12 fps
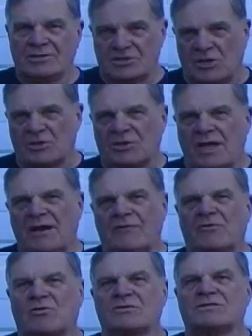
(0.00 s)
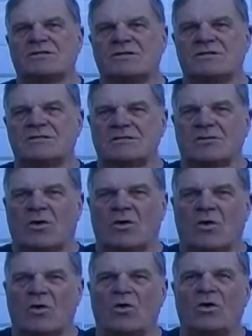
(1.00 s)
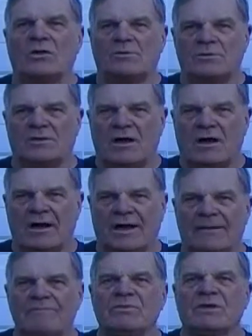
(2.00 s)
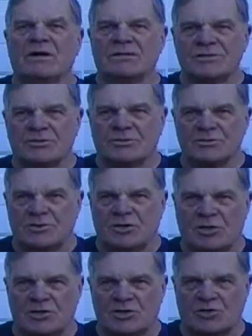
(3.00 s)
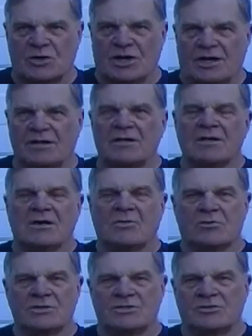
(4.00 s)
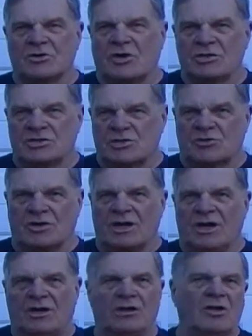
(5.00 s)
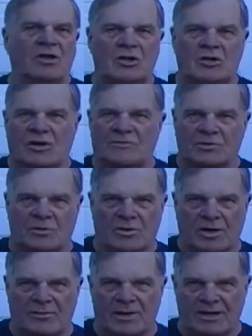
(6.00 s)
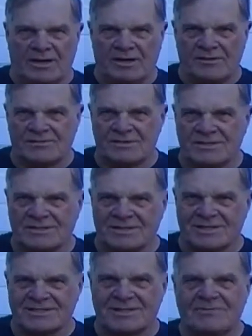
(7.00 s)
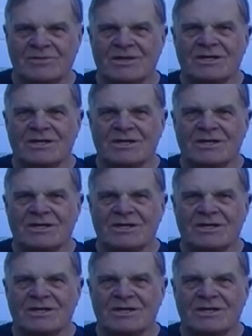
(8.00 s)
and of course these all apply until the dog is trained. Once your dog is trained, you don't have to worry about any of these things.